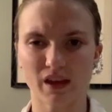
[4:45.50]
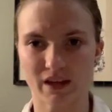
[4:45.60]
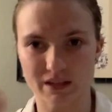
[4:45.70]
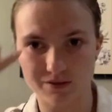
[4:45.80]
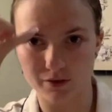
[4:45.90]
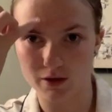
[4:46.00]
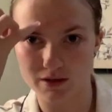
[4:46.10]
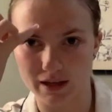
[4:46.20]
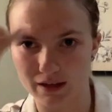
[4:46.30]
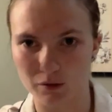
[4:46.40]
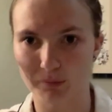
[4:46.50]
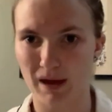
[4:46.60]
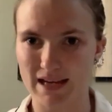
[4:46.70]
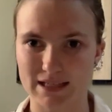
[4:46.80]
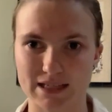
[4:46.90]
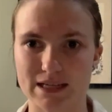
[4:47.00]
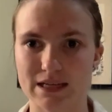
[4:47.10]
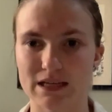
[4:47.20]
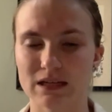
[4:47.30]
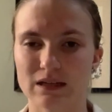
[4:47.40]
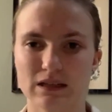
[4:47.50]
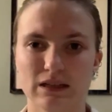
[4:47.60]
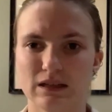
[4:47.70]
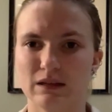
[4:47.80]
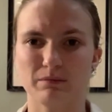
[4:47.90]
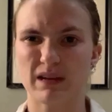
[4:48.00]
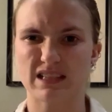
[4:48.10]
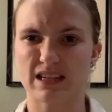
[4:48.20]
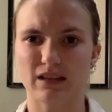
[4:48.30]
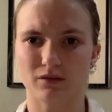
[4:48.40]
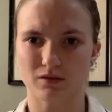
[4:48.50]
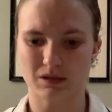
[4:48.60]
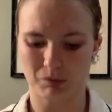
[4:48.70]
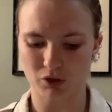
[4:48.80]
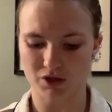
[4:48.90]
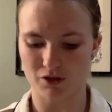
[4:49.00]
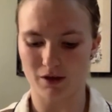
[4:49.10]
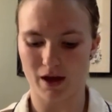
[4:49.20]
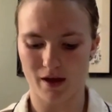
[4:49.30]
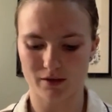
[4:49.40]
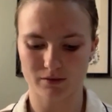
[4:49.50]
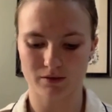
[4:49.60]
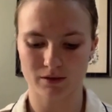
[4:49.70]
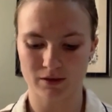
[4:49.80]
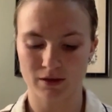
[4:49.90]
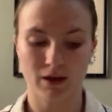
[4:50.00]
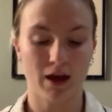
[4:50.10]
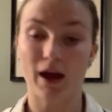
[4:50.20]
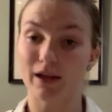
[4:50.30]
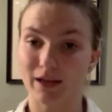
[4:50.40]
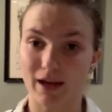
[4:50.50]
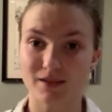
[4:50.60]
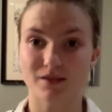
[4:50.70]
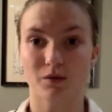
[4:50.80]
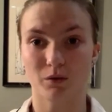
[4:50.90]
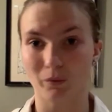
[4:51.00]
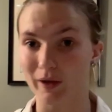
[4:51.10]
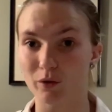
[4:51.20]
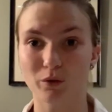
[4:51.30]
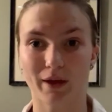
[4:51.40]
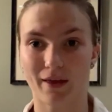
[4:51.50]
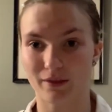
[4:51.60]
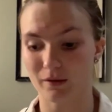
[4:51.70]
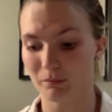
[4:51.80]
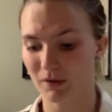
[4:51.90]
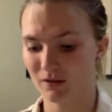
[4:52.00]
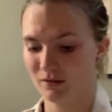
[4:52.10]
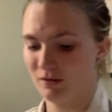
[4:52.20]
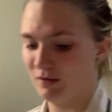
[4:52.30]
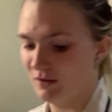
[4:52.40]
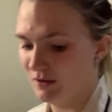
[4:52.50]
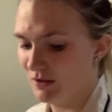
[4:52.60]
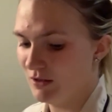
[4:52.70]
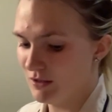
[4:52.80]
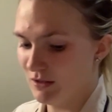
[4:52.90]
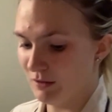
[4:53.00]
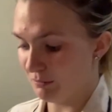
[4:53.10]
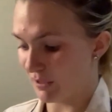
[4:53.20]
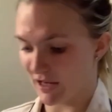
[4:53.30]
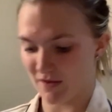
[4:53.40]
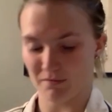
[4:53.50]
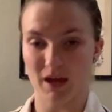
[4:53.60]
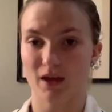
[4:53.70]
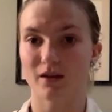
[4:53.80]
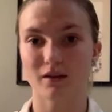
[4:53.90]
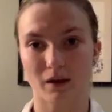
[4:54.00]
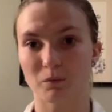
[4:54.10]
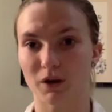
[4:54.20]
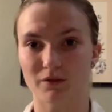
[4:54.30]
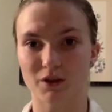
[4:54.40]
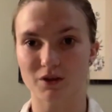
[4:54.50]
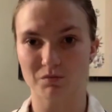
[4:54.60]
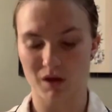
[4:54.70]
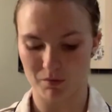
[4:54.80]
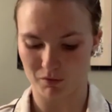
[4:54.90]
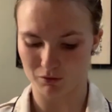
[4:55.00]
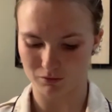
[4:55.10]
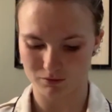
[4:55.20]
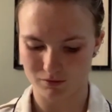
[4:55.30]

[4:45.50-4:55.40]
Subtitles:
It's for those like little pesky little spots you get. And yes, we all get them. Believe me, I'm one of those people.